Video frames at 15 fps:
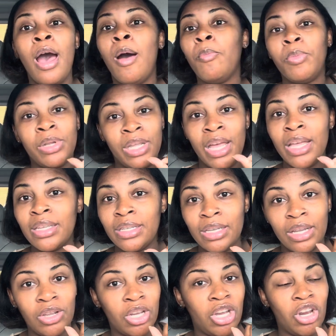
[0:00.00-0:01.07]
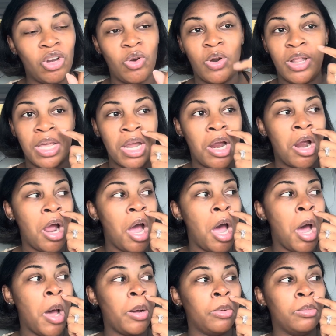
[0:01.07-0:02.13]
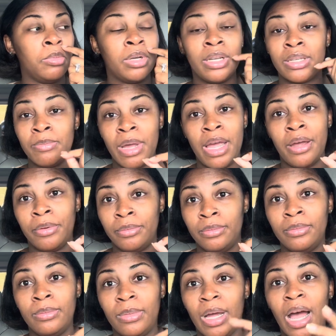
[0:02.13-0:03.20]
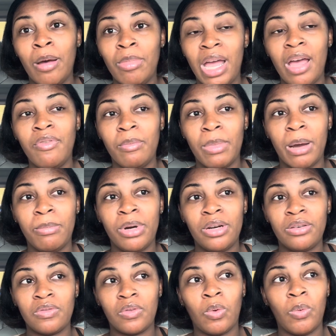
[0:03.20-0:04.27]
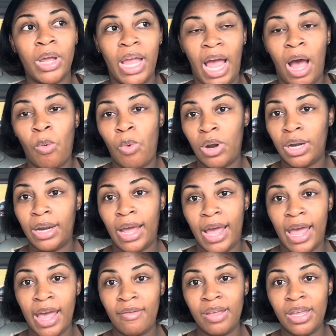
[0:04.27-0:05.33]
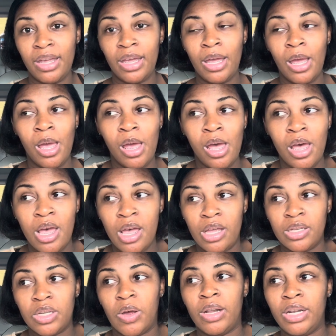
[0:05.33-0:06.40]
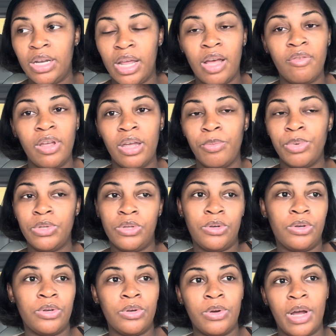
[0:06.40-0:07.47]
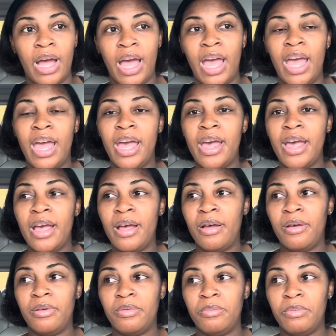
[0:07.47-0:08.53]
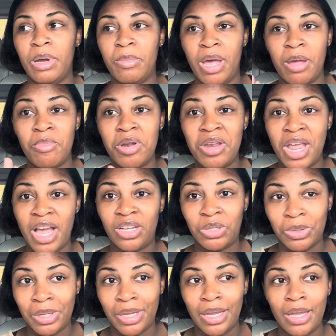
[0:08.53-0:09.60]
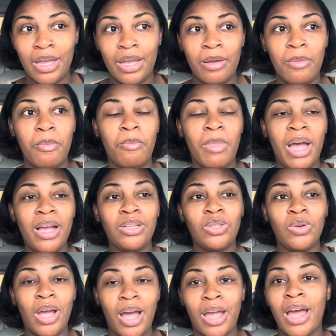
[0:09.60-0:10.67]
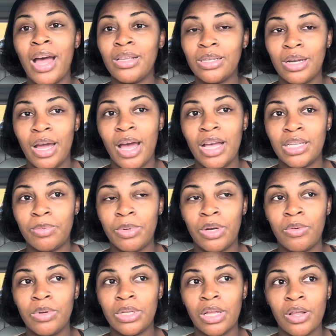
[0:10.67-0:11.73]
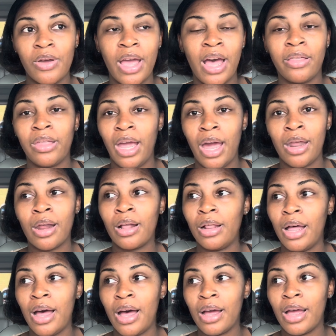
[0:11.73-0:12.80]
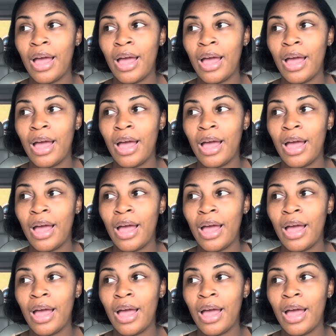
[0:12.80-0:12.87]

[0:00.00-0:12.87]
But that's neither here nor there. Because, ma'am, I'm having my birth the way I wanted to have it. So I didn't have an epidural. I had my baby naturally. Mind you, I got to the hospital, it was a little after 8 o'clock.